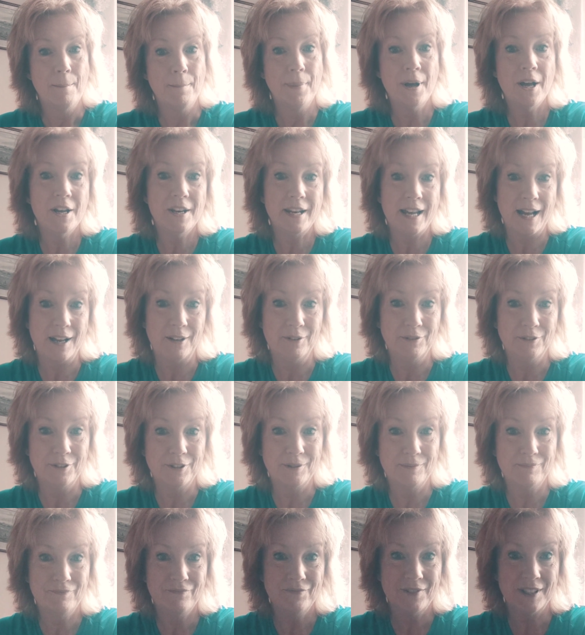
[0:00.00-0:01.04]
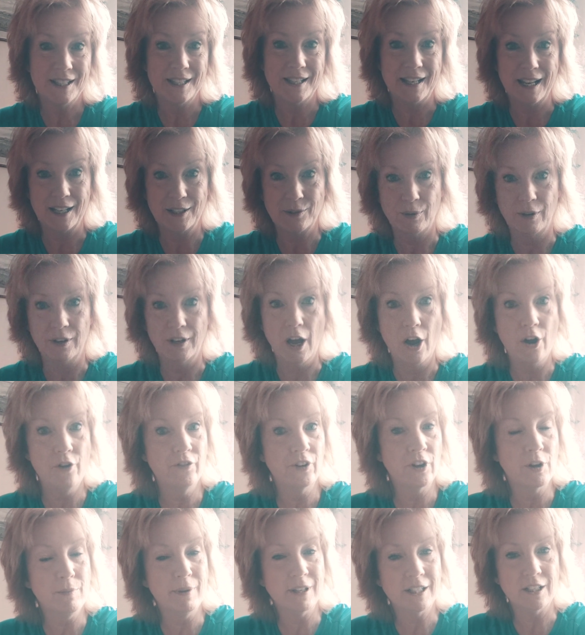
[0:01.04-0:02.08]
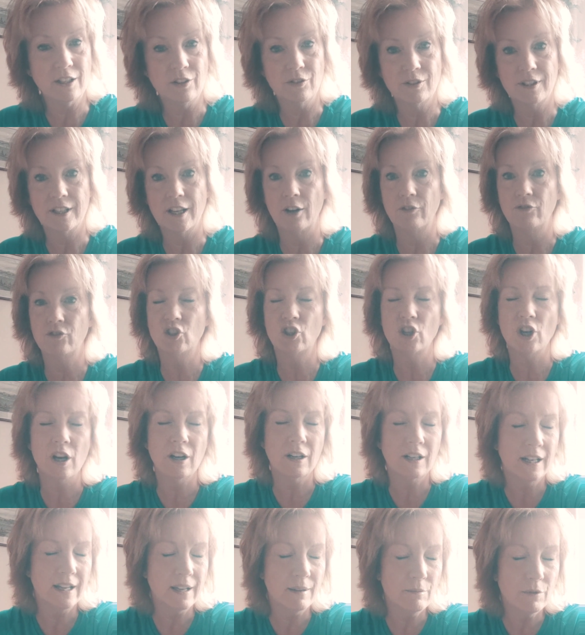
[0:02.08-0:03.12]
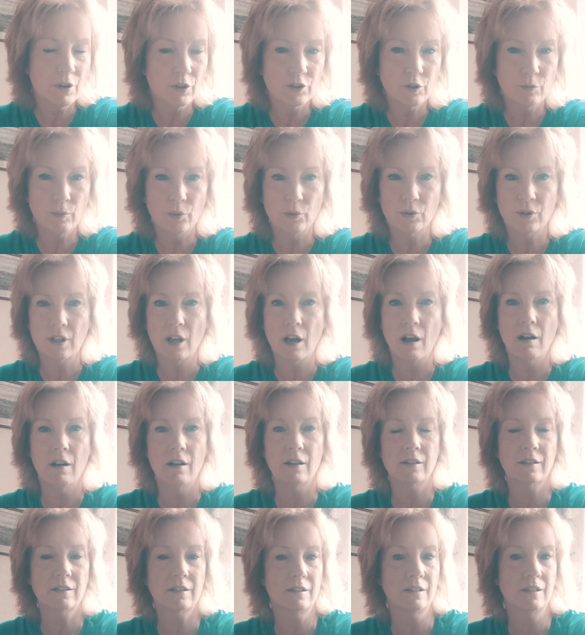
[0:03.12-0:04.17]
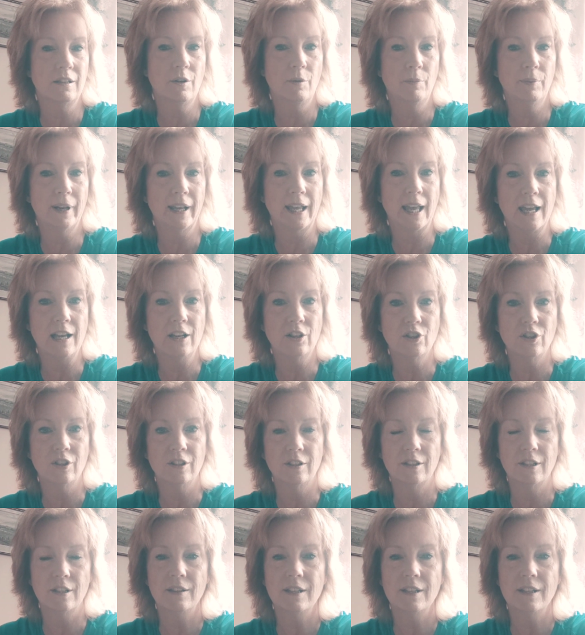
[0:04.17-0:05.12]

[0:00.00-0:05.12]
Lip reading: Burnout is the next one. Overcommitting yourself, juggling multiple tasks and obligations.